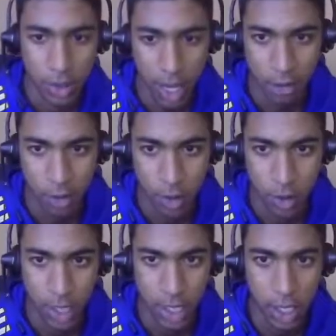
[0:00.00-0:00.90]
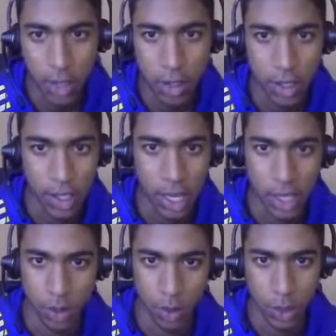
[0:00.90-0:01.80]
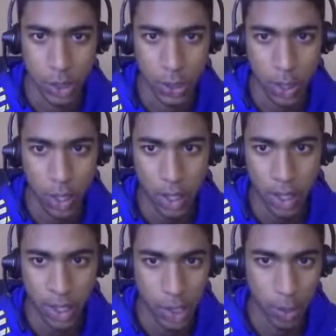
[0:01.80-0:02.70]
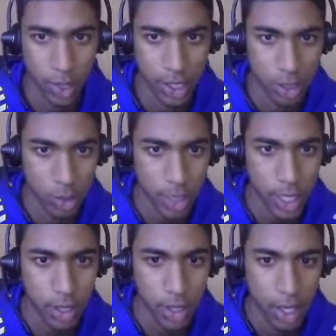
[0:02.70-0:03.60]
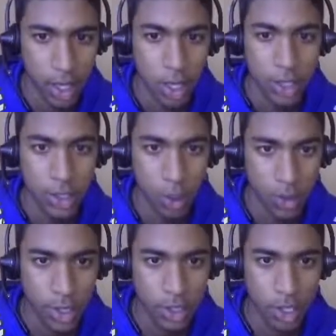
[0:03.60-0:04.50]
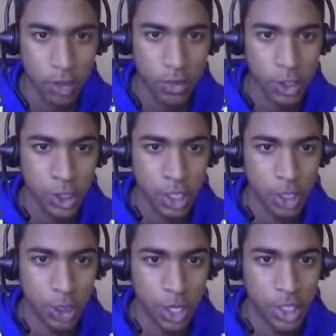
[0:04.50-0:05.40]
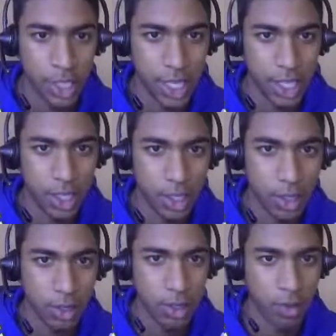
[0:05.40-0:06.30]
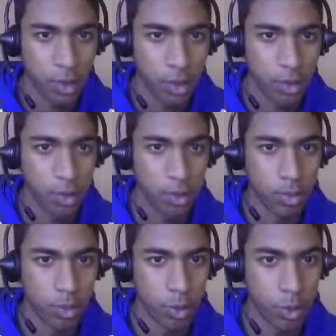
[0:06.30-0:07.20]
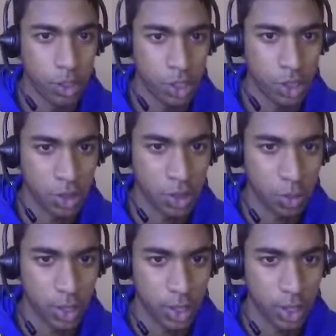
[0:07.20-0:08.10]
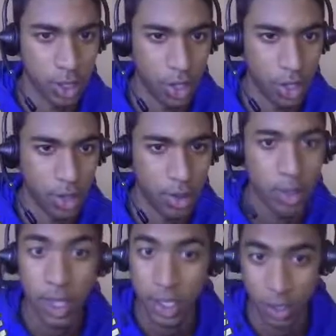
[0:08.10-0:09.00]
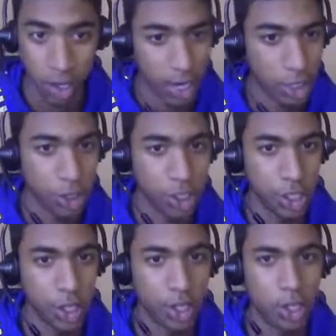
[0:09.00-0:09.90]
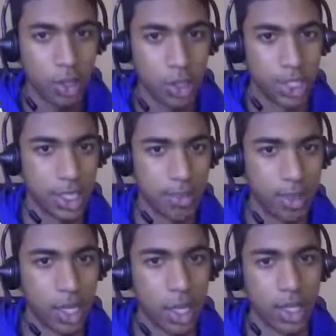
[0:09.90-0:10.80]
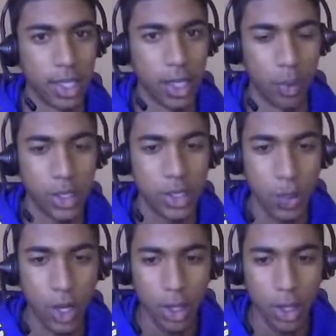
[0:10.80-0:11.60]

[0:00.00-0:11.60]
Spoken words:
after you take here, the king has only one square, and then the queen there is mate. Don't get tunnel vision and try to take here, even though the rook just went to guard it. It's not actually to guard it; it was to give the king a getaway square.